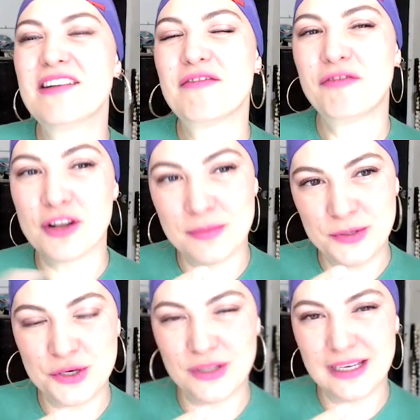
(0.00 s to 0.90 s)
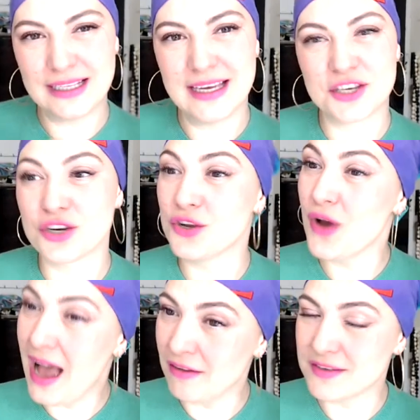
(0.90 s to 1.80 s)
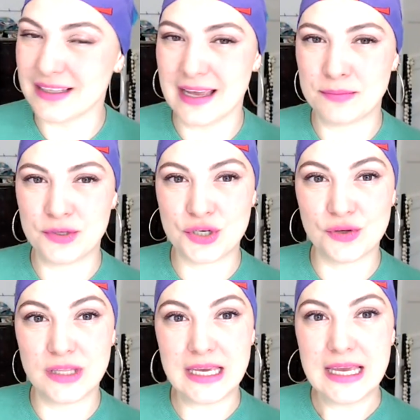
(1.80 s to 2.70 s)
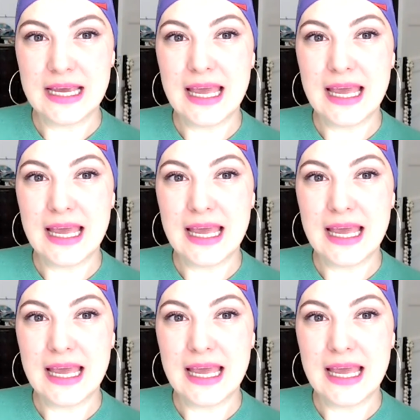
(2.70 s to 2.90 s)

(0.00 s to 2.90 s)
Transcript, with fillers: For the patchouli collection, you have to like patchouli.